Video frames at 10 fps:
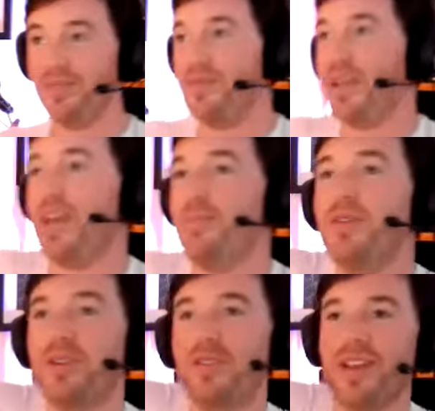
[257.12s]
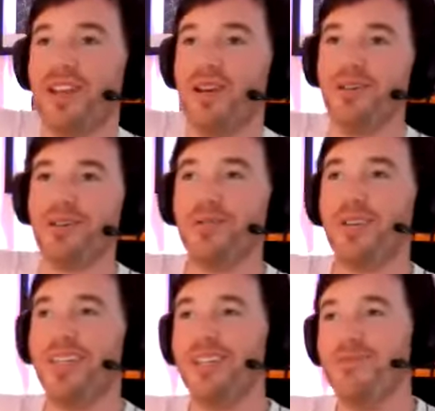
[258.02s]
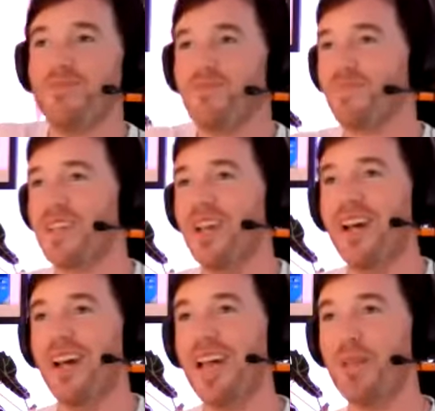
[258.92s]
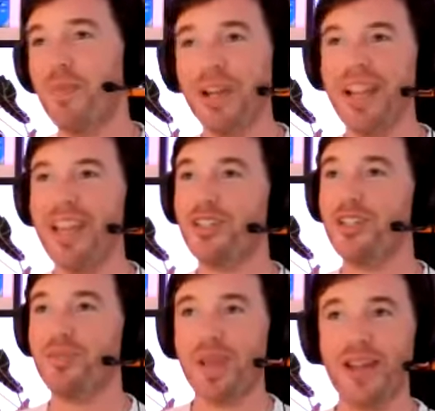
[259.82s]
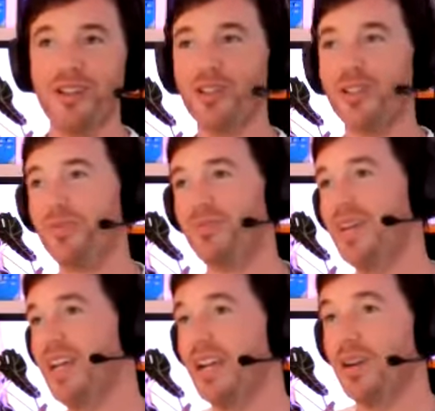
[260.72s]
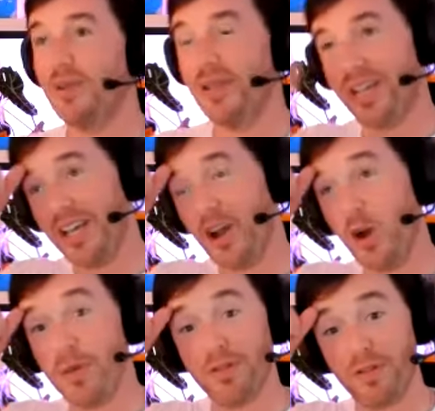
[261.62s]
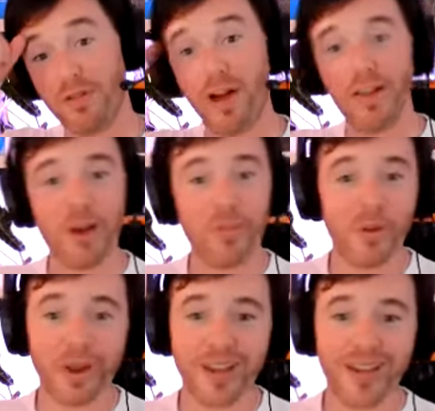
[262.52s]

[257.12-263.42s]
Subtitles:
had music videos. We had a booking agent, a manager. We opened for Fallout Boy